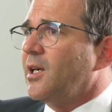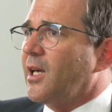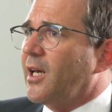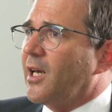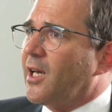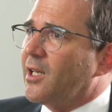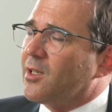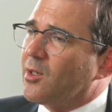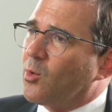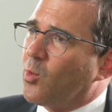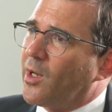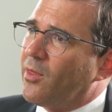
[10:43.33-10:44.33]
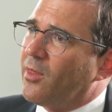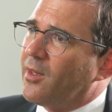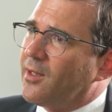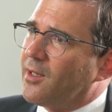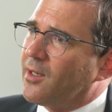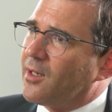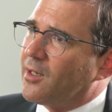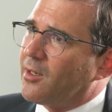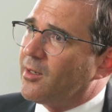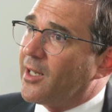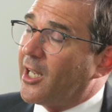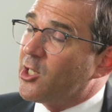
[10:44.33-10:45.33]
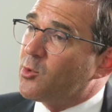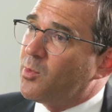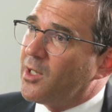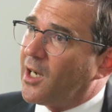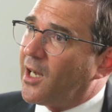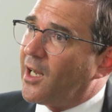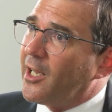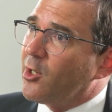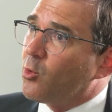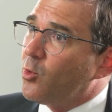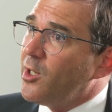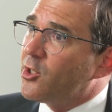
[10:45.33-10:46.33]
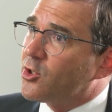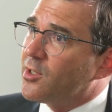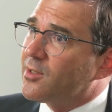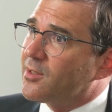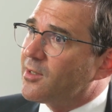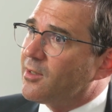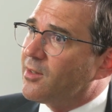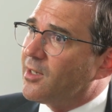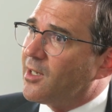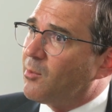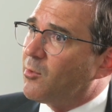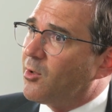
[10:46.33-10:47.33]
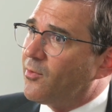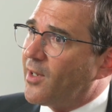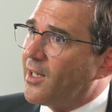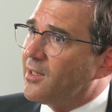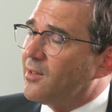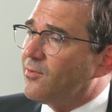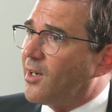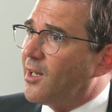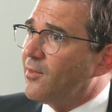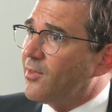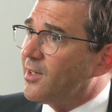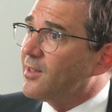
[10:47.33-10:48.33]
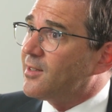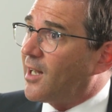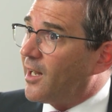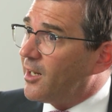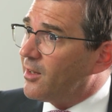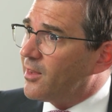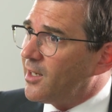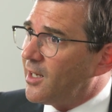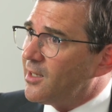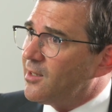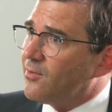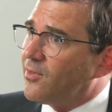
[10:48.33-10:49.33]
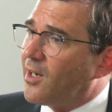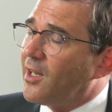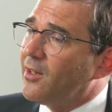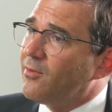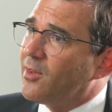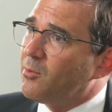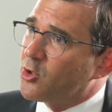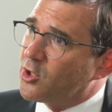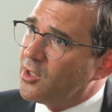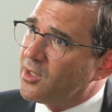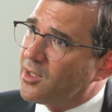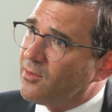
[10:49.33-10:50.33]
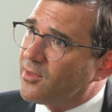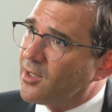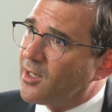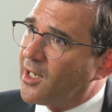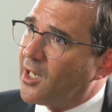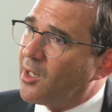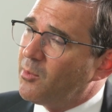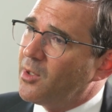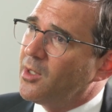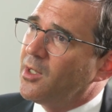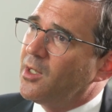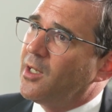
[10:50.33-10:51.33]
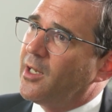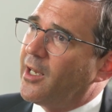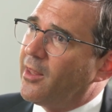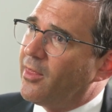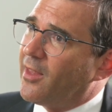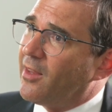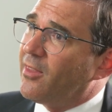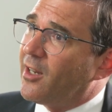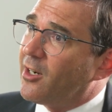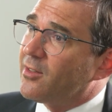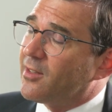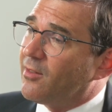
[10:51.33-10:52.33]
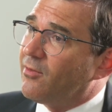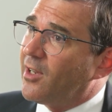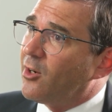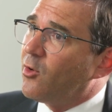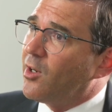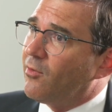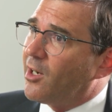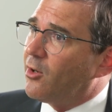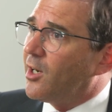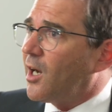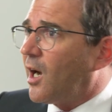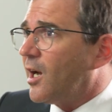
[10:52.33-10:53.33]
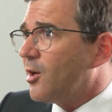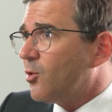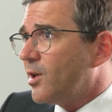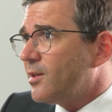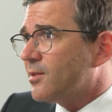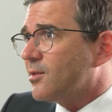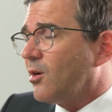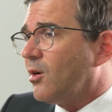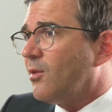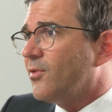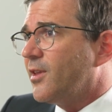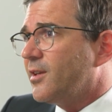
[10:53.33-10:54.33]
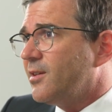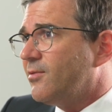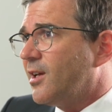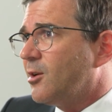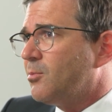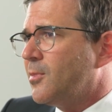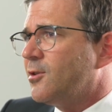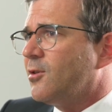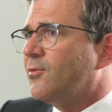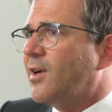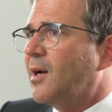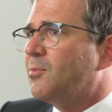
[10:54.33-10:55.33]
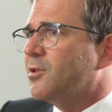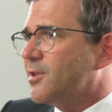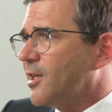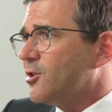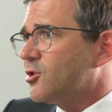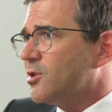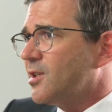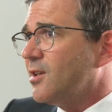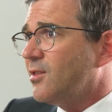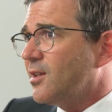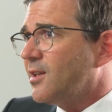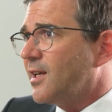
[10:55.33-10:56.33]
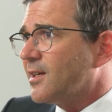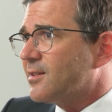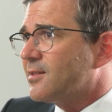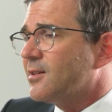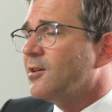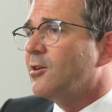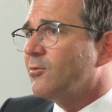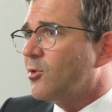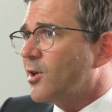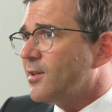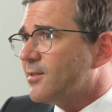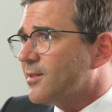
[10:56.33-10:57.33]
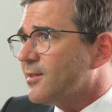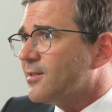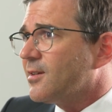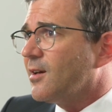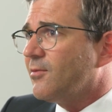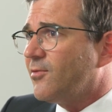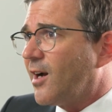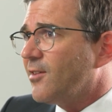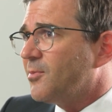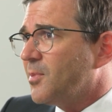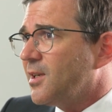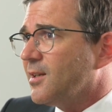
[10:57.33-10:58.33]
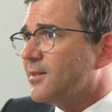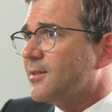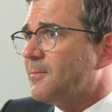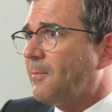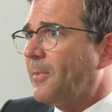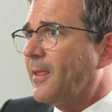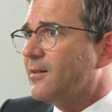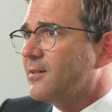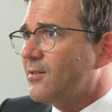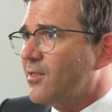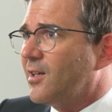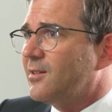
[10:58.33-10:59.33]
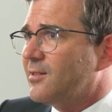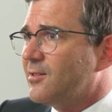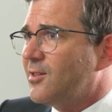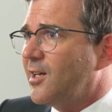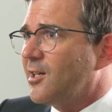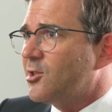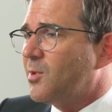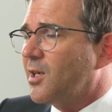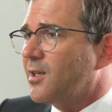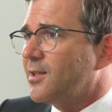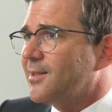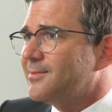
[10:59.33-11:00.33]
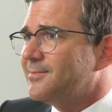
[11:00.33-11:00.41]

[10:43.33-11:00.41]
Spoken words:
And when the HPI reaches the number of 85 and is higher than 85, the machine gives alarm, and then there's a very, very high risk of the development of hypertension in the next, for instance, 5 minutes. That is the HPI.